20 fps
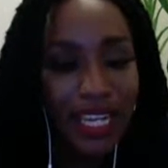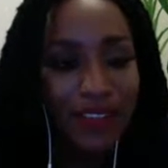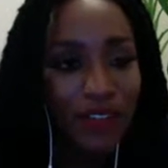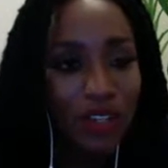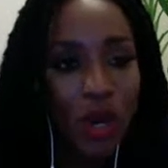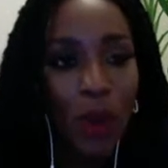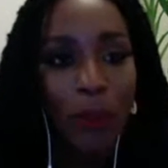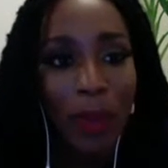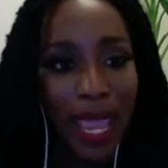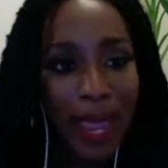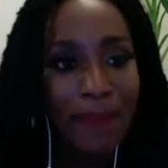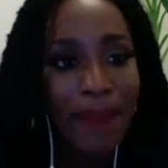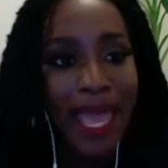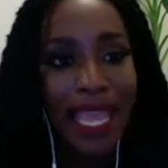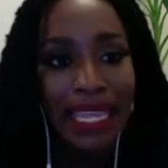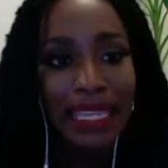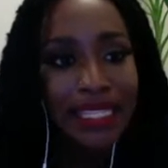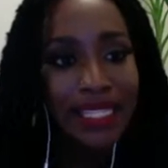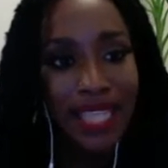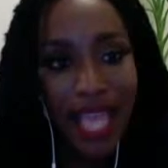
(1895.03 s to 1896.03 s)
if you don't pay it
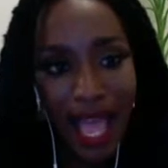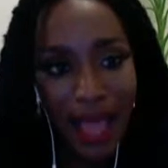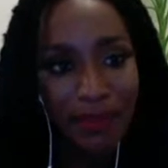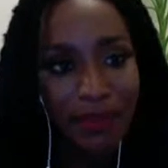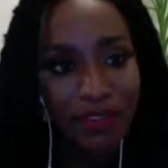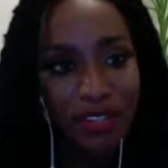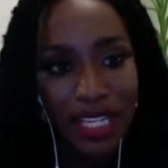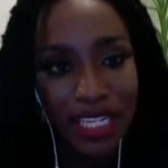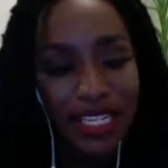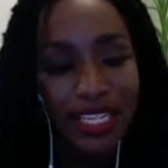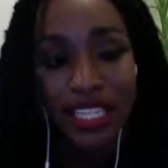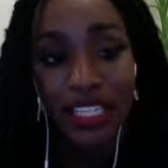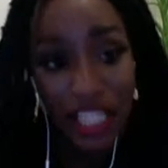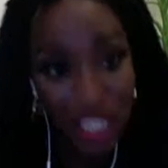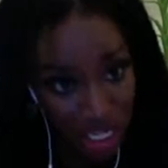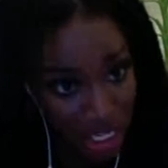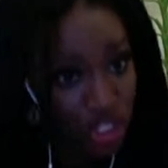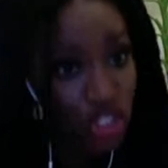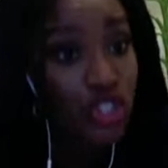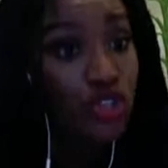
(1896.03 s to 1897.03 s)
back in time, if you let it
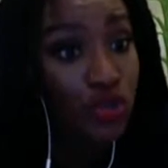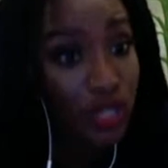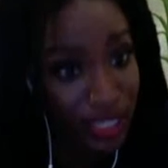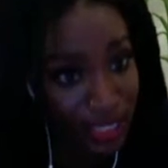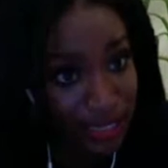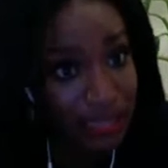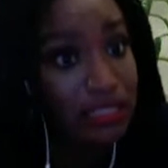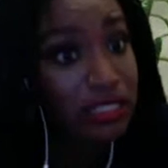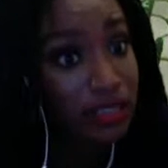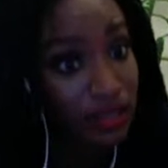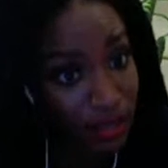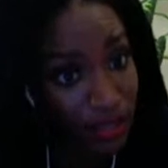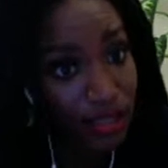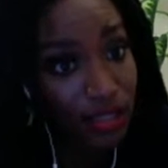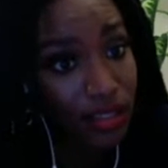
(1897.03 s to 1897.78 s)
interest,